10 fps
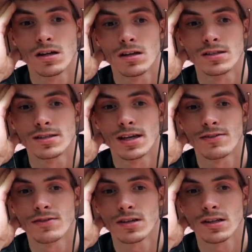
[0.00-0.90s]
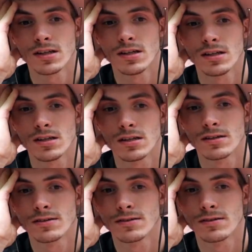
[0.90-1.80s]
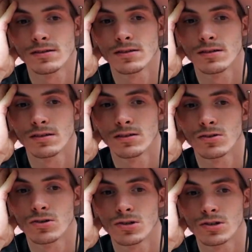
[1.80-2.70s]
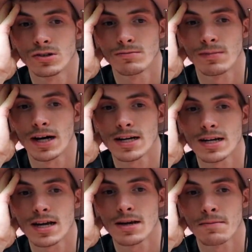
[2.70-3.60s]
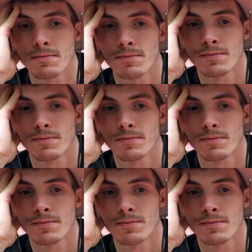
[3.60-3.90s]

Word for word: it's definitely a mind game.